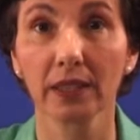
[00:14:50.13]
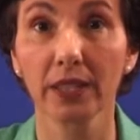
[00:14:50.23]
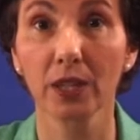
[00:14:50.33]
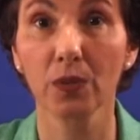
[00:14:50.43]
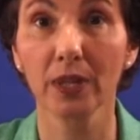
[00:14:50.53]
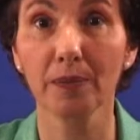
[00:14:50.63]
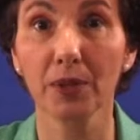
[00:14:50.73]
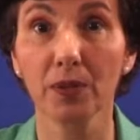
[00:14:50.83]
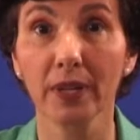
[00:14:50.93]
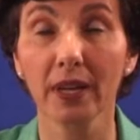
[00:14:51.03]
You hear what I'm
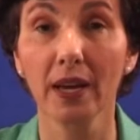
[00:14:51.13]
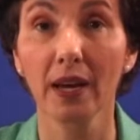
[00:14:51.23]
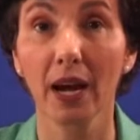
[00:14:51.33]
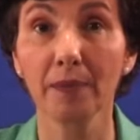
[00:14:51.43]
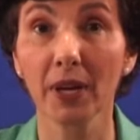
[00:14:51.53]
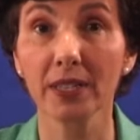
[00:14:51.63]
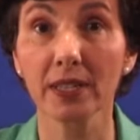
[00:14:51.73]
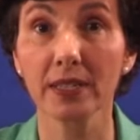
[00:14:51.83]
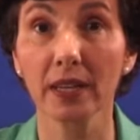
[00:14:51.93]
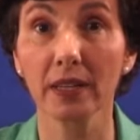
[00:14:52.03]
doing? I'm not
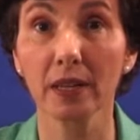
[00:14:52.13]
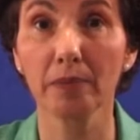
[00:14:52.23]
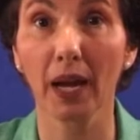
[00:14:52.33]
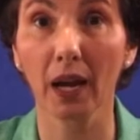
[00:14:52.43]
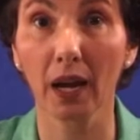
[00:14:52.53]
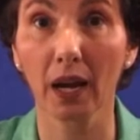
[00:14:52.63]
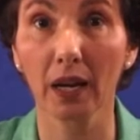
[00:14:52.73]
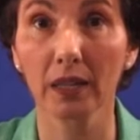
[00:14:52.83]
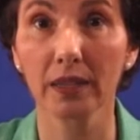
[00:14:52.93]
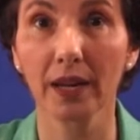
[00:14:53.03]
just saying impact,
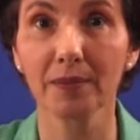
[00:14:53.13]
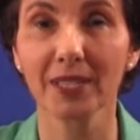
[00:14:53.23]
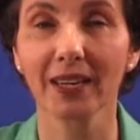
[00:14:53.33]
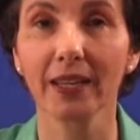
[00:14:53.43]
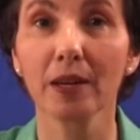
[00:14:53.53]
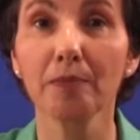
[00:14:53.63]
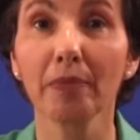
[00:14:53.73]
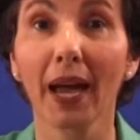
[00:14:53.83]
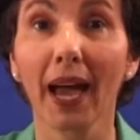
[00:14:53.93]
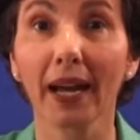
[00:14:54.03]
I'm saying
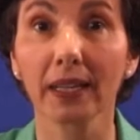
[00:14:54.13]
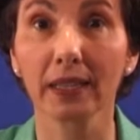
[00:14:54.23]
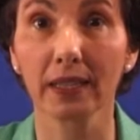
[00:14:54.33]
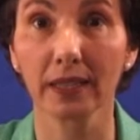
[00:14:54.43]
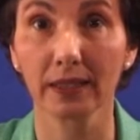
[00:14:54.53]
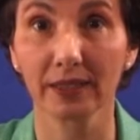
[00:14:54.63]
impact.